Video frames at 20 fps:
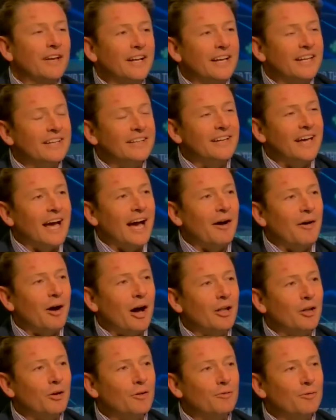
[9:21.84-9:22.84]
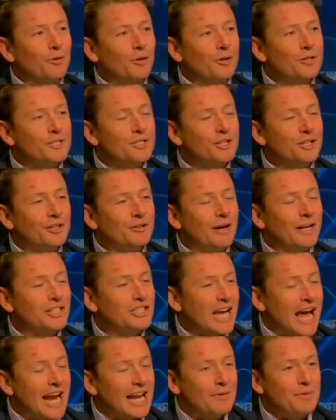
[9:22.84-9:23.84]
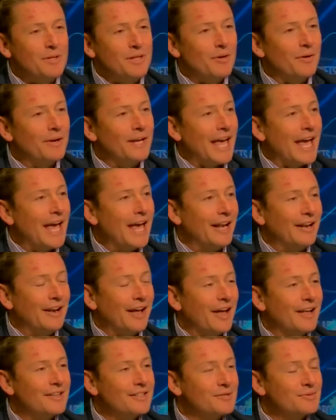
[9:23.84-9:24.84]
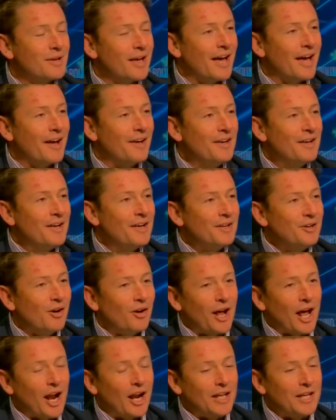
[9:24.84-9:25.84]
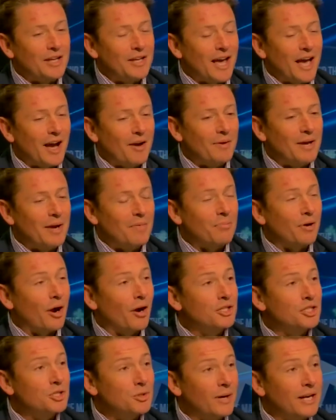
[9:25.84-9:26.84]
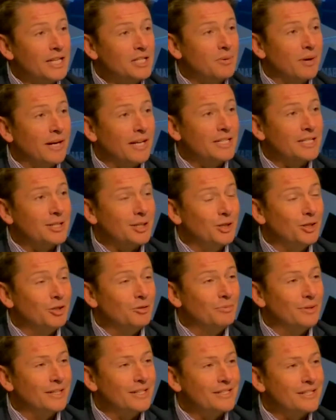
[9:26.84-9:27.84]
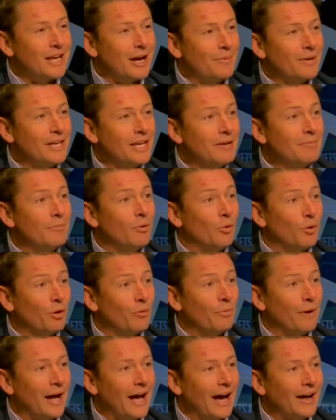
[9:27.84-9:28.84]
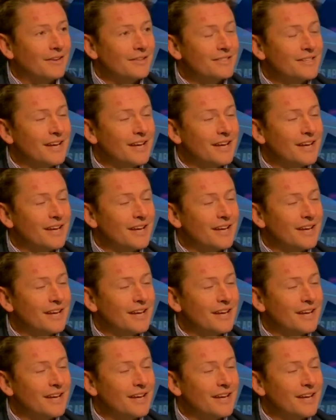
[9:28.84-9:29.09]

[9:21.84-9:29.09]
and I look forward to chatting with you again as not only we approach 2022, but we hear more about